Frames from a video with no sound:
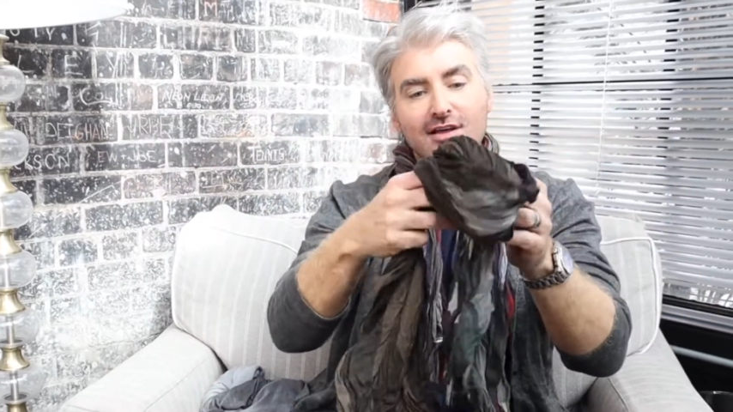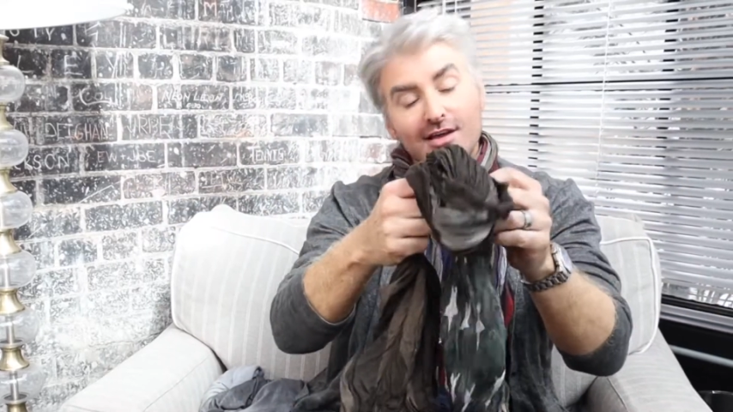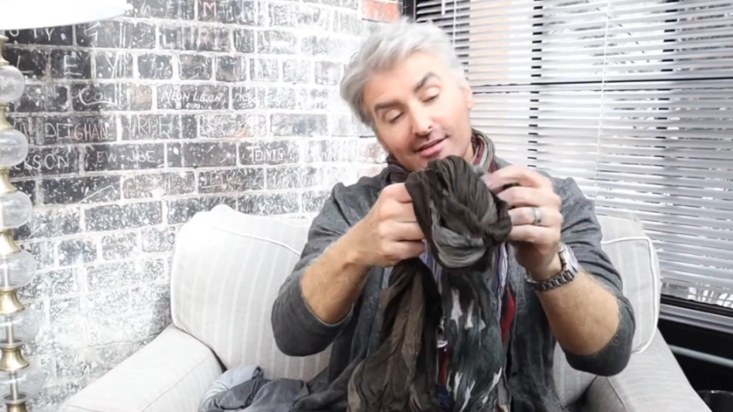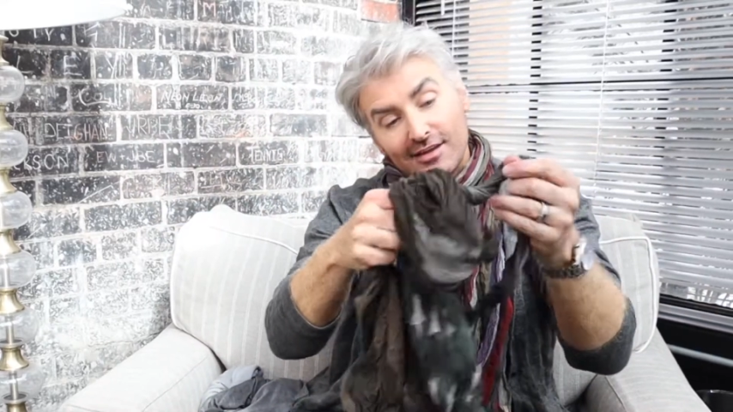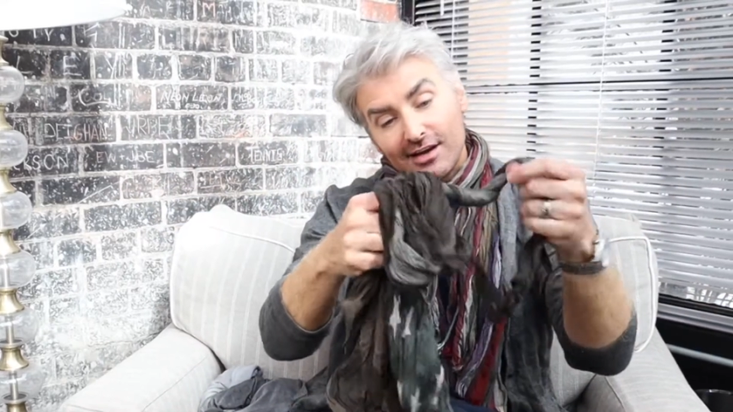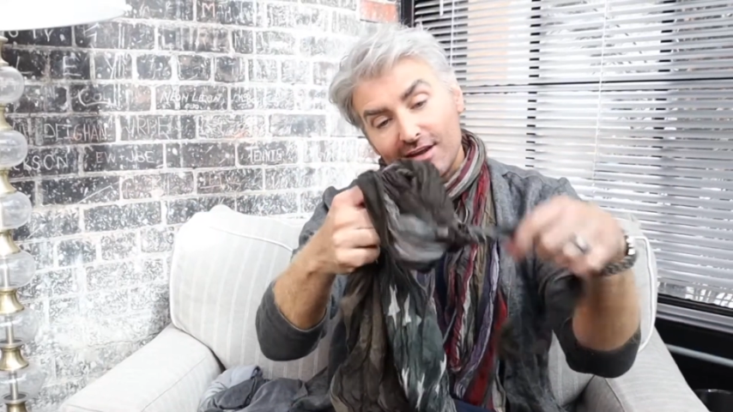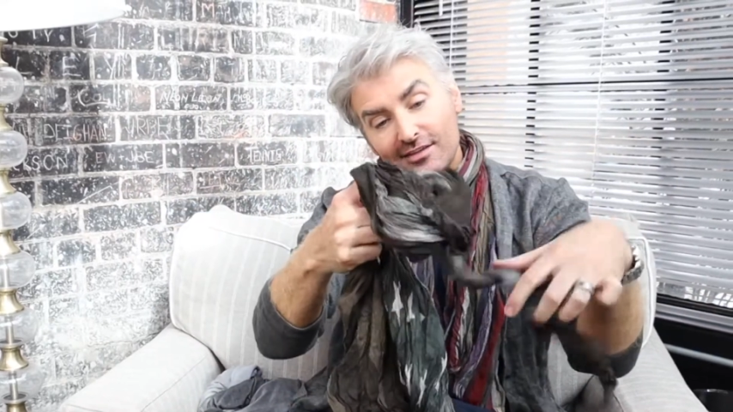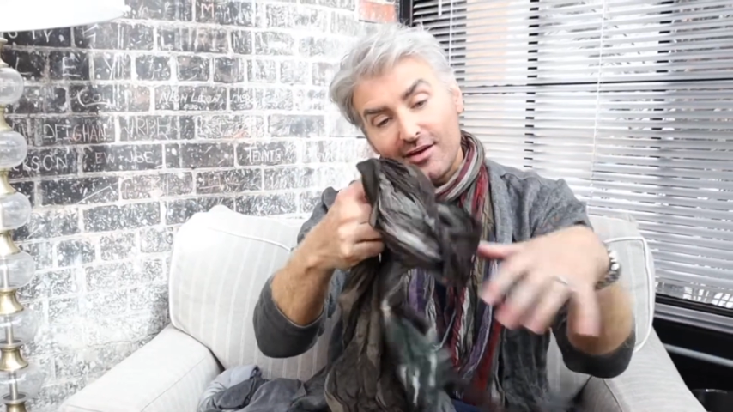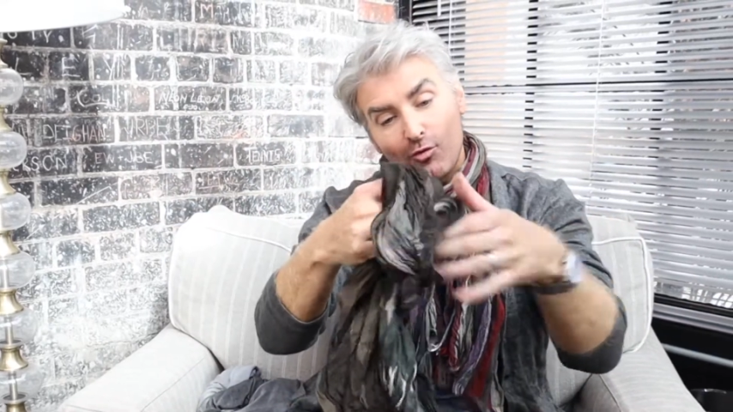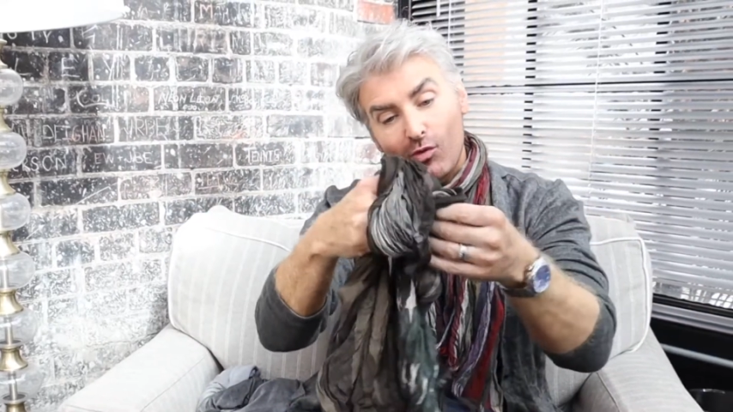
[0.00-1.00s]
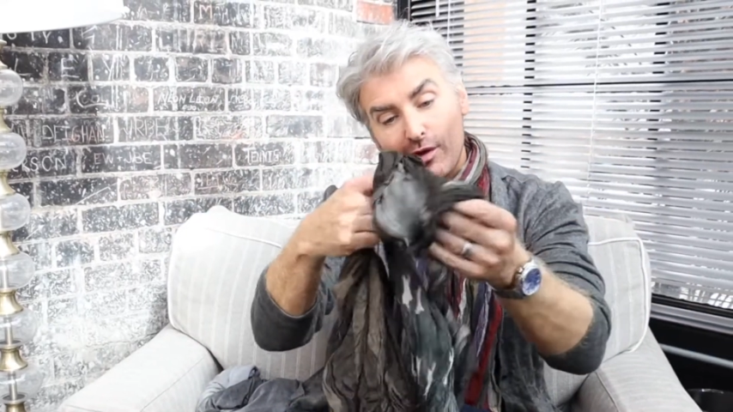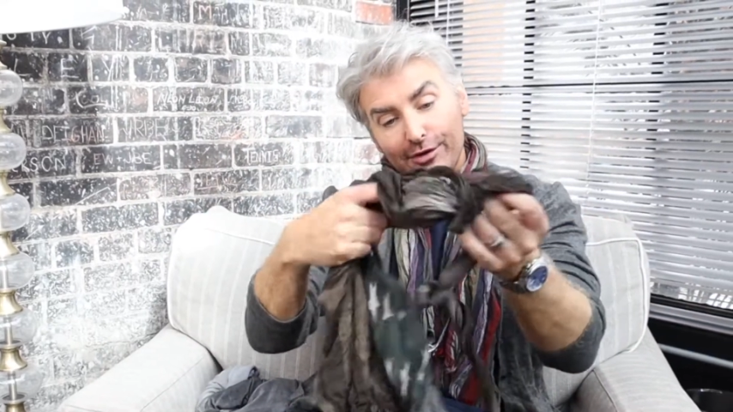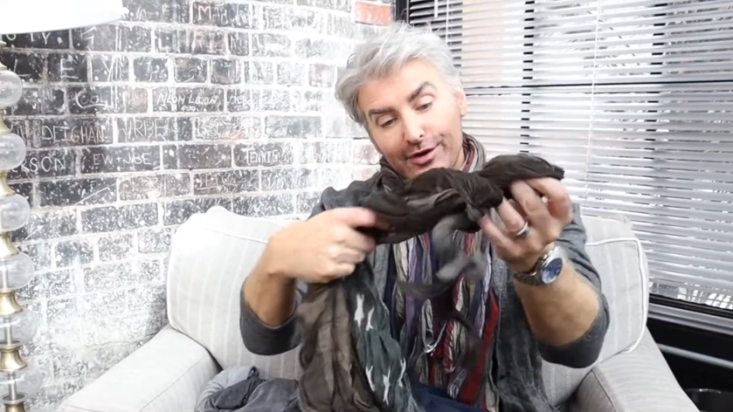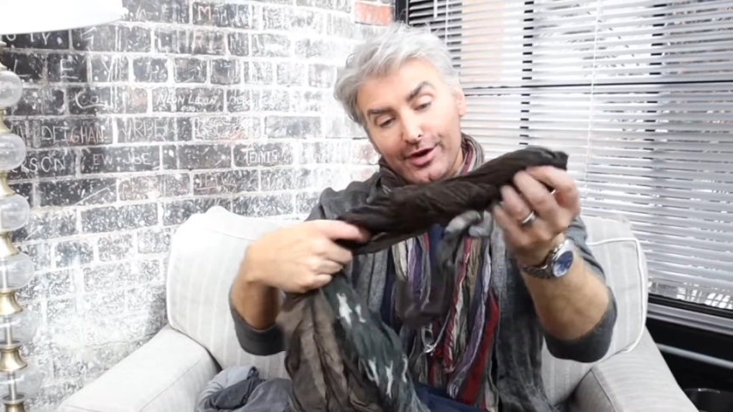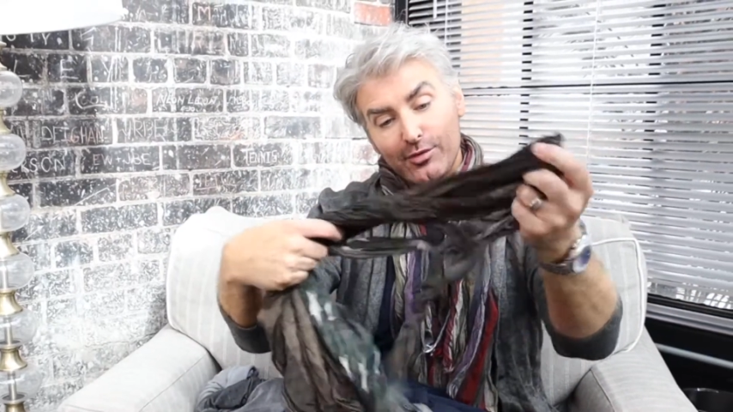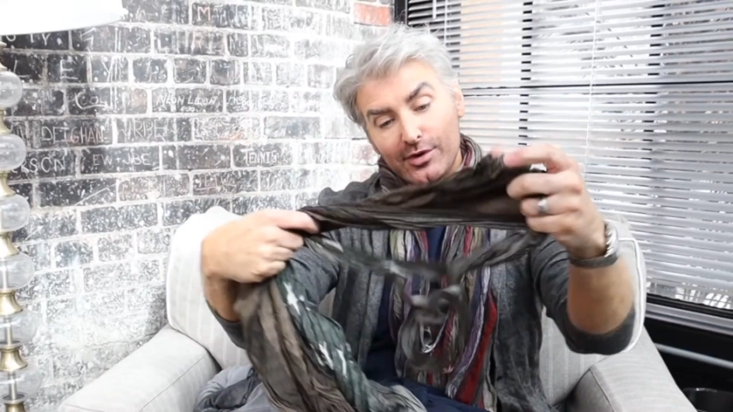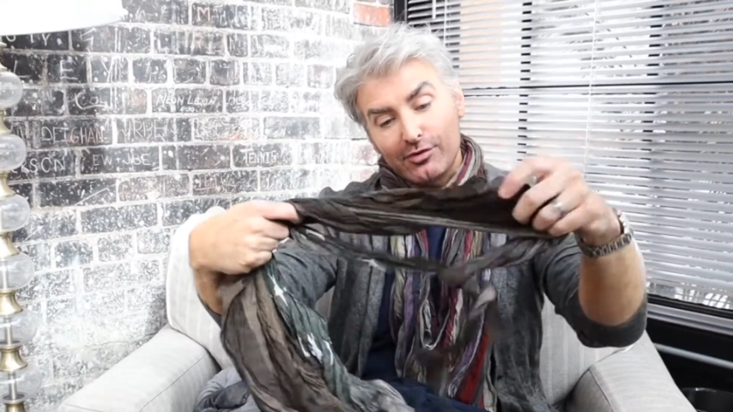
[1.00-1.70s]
And then I thought, well, you know what?